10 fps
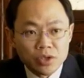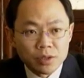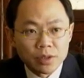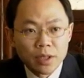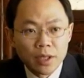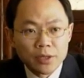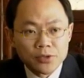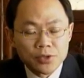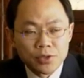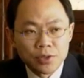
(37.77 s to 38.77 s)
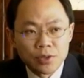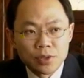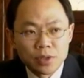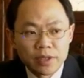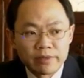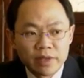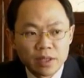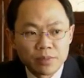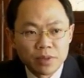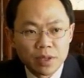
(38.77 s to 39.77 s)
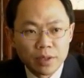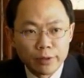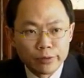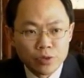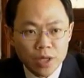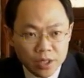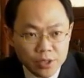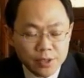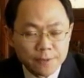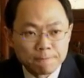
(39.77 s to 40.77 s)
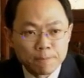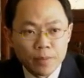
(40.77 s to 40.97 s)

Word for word: mission is to develop new drugs